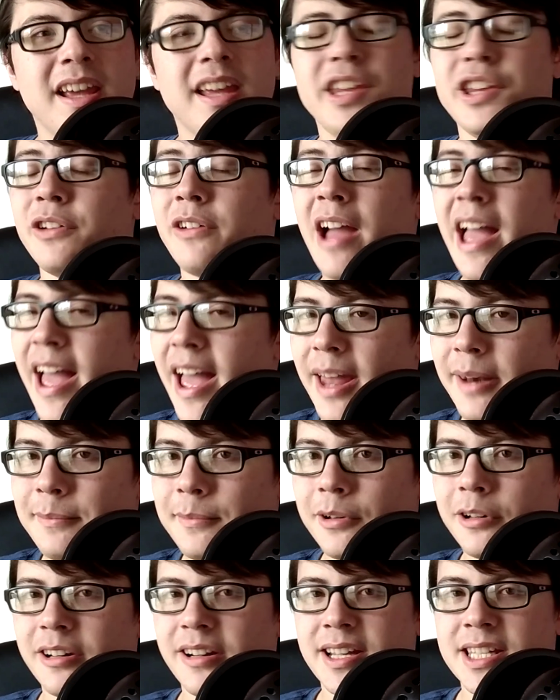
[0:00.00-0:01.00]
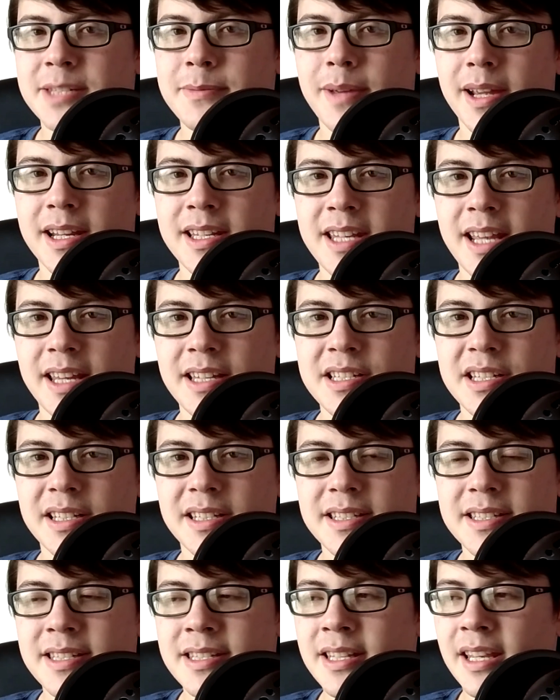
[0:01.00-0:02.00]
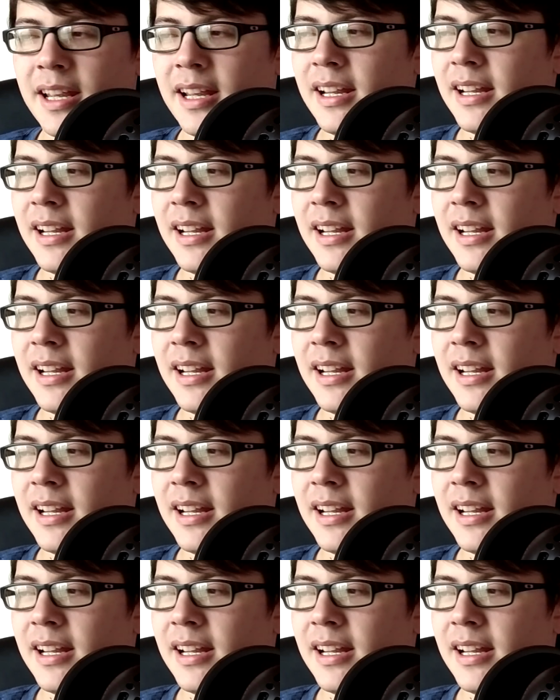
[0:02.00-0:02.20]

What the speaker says: you had more expectations,